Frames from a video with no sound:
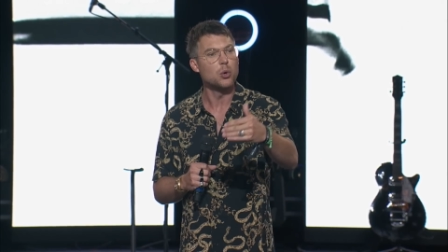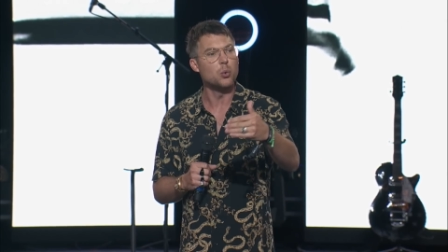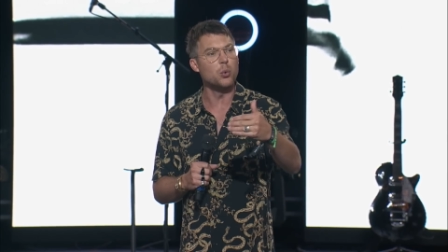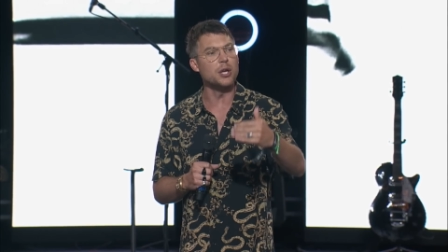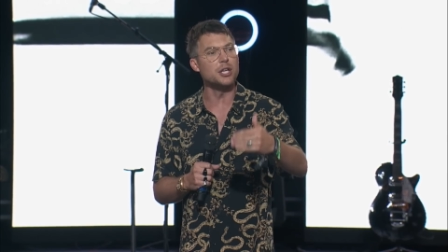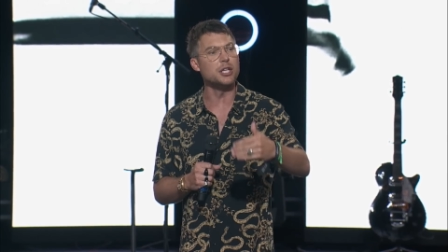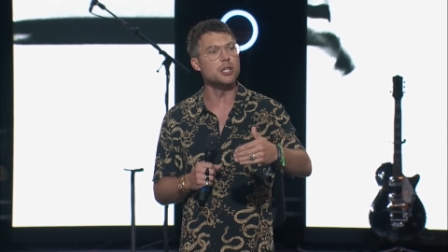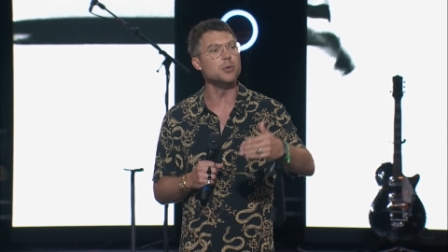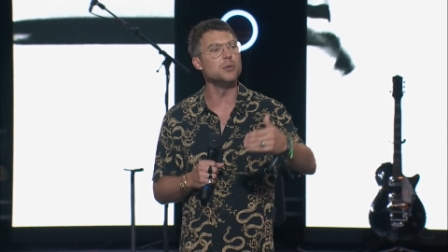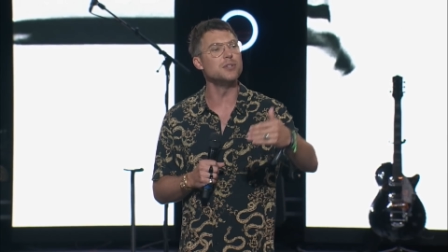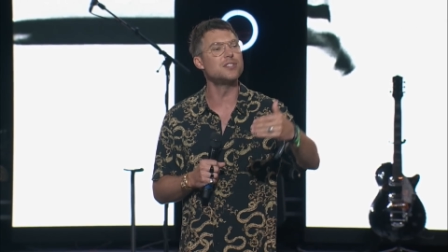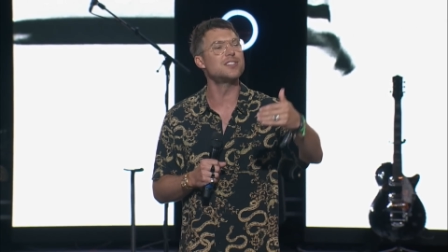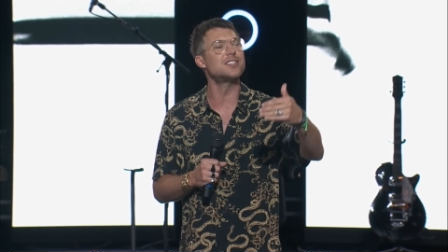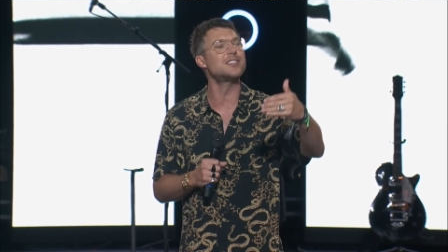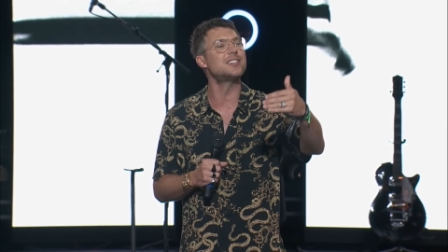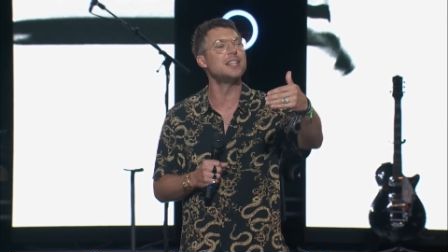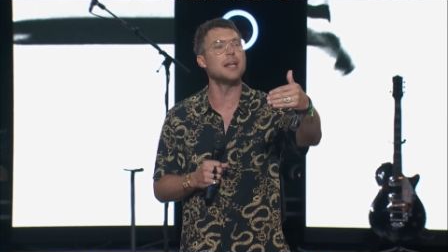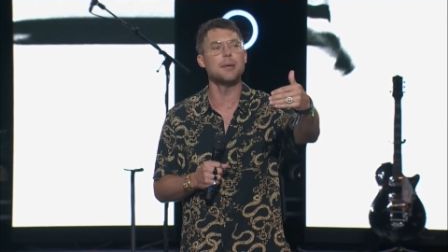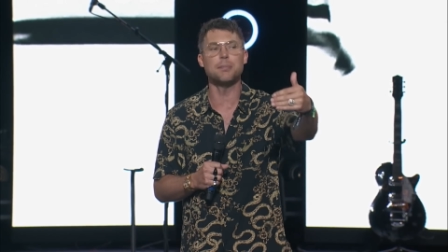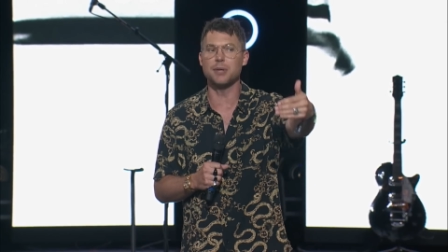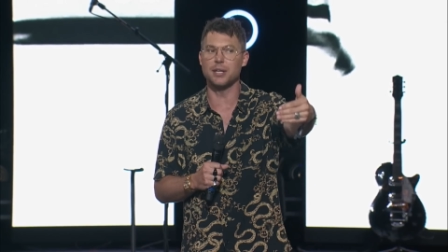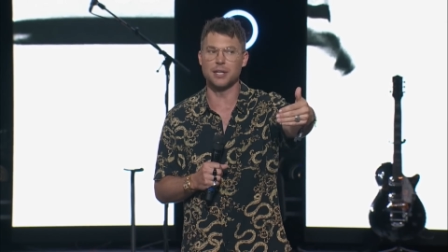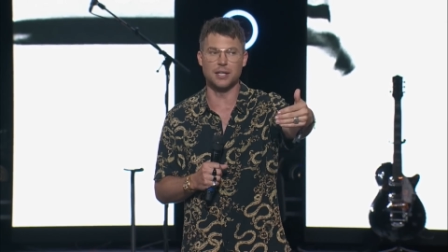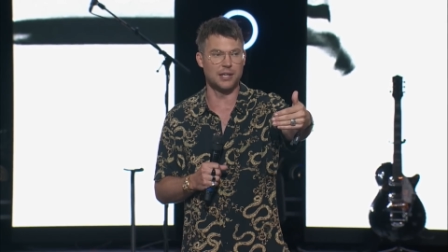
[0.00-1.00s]
we use
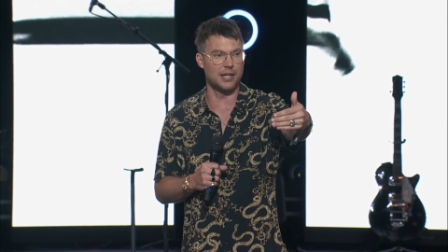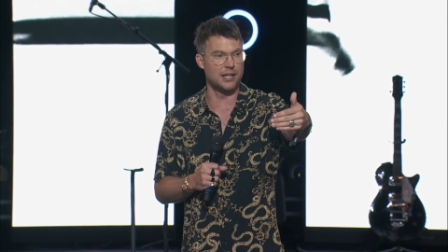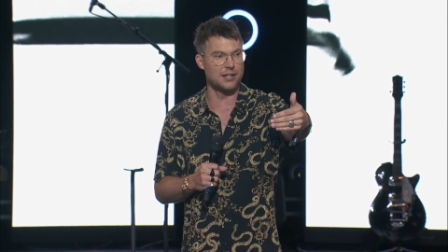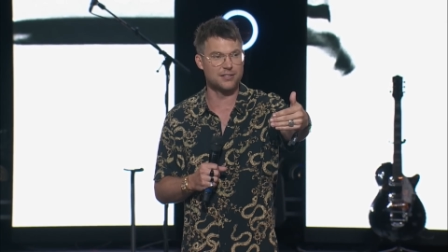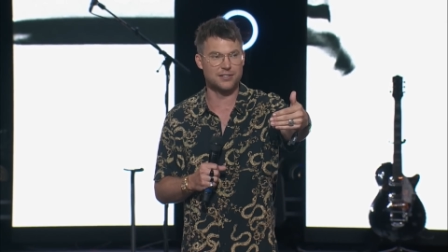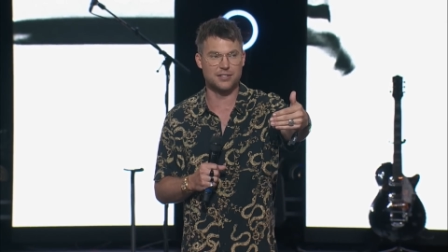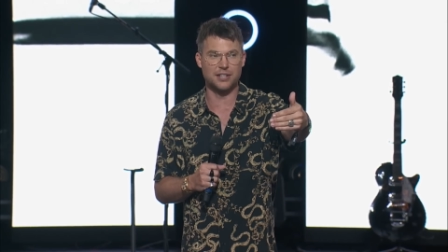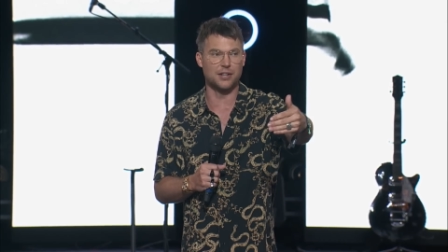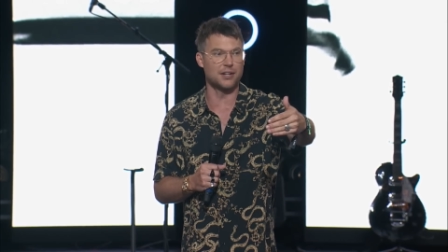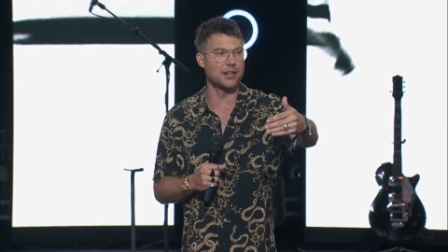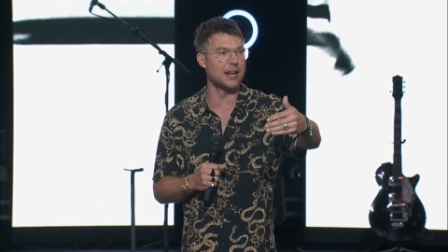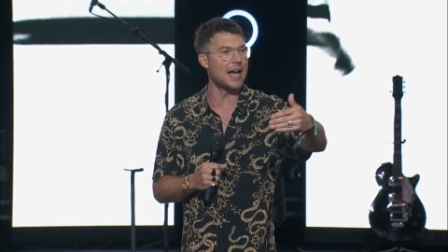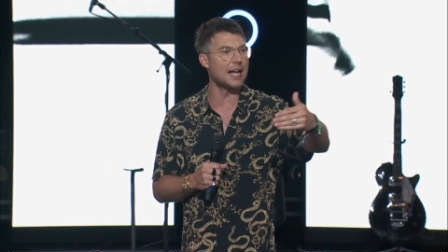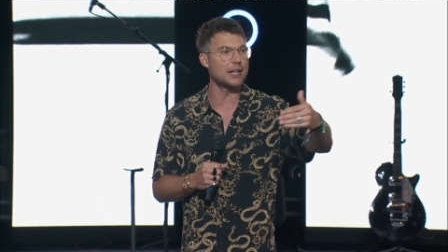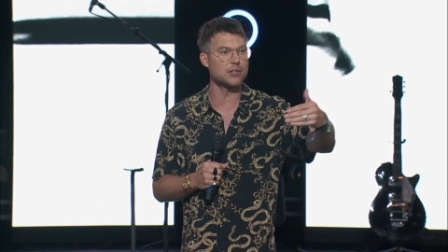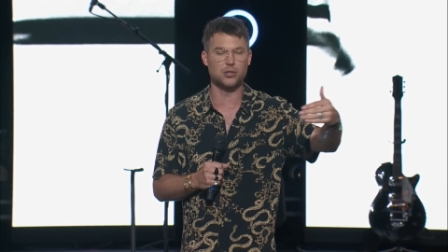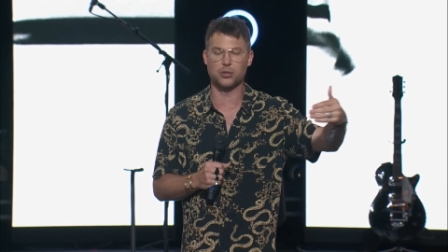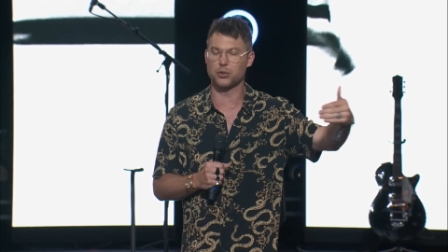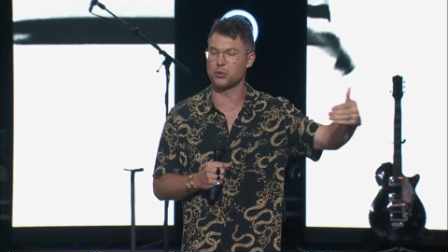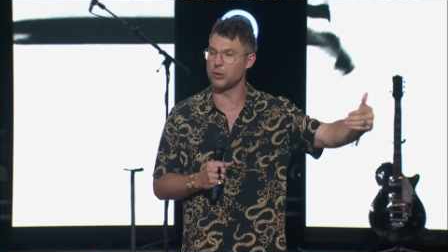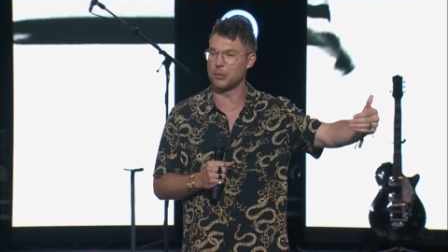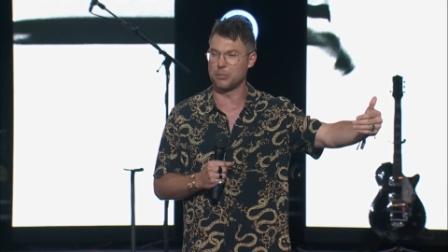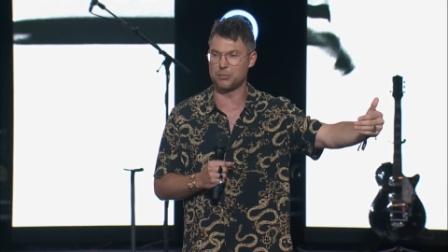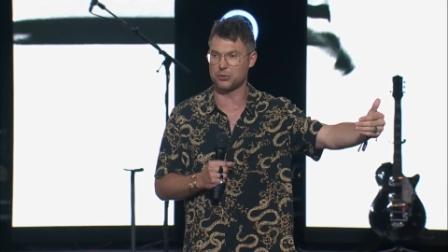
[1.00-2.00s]
stimulants that are not
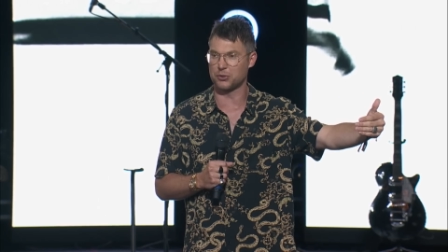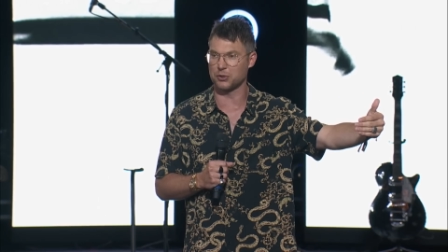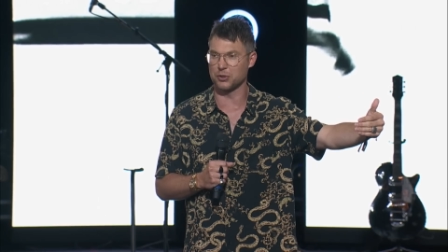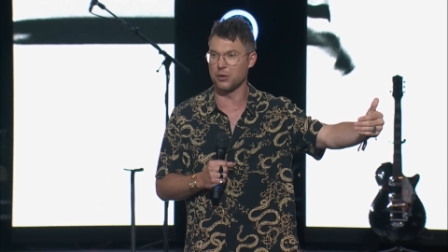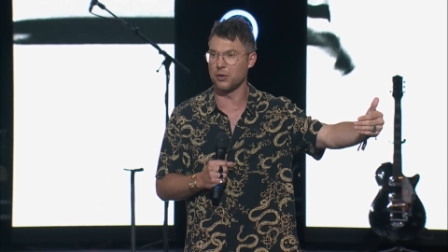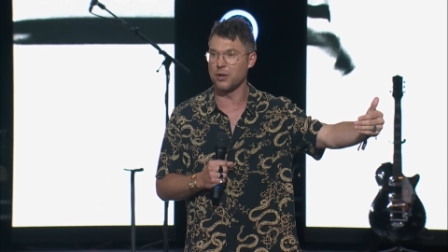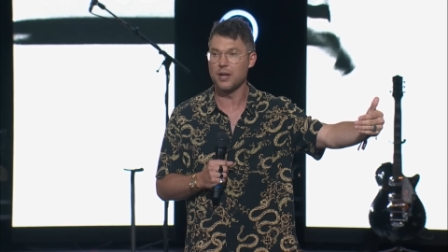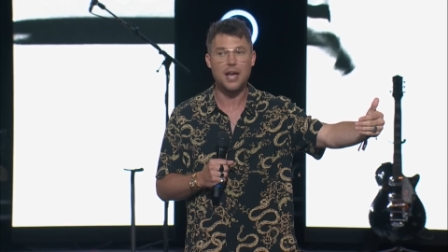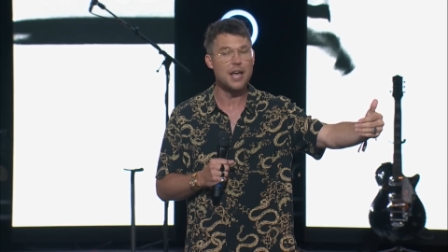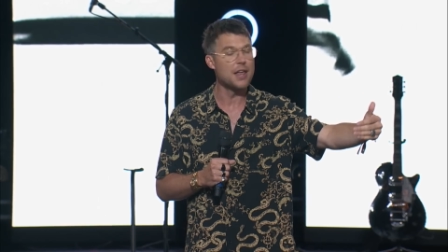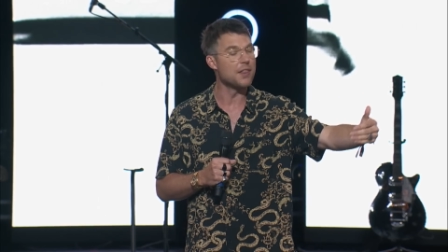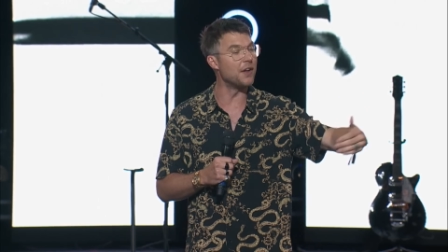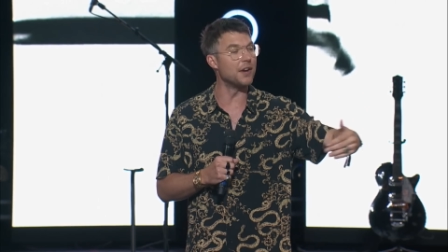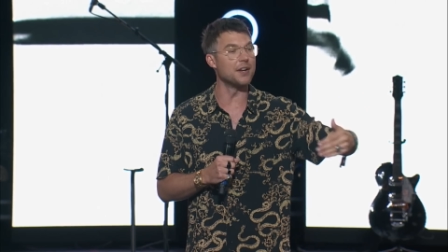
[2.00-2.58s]
scriptural,